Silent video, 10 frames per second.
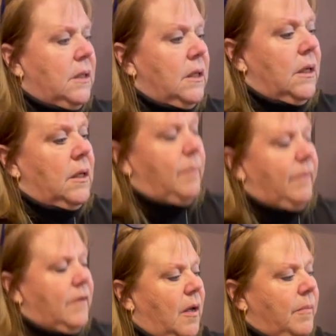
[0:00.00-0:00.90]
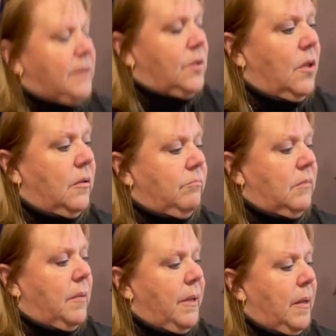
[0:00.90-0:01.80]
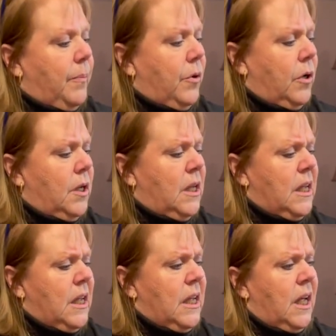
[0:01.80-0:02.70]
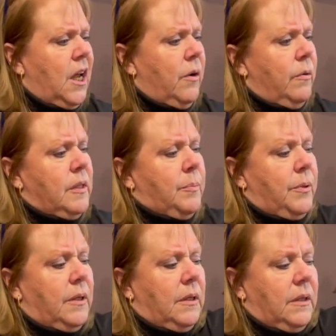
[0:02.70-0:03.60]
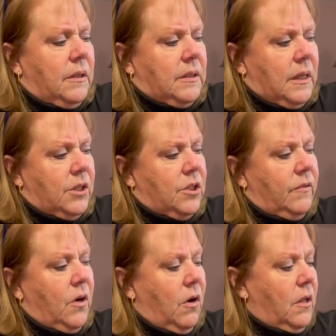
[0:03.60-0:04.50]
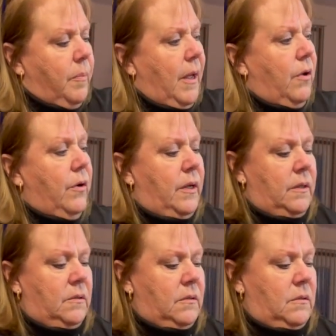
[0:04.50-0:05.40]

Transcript: I've got my salt, my pepper. I always put a little dash of garlic powder in.